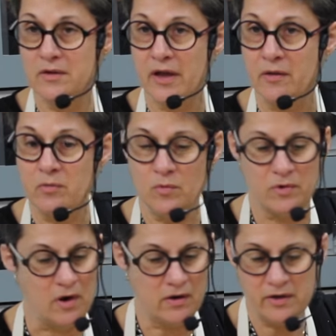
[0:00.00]
Okay,
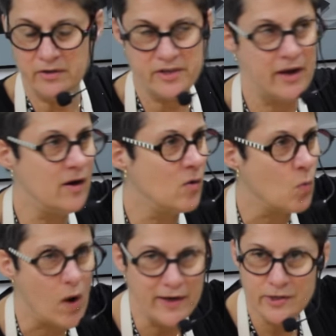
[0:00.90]
we're not going to take our
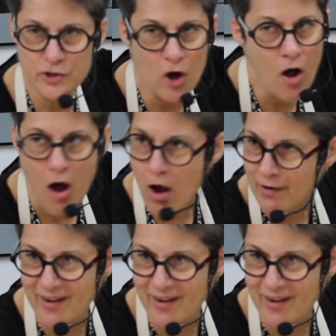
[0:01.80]
white chalk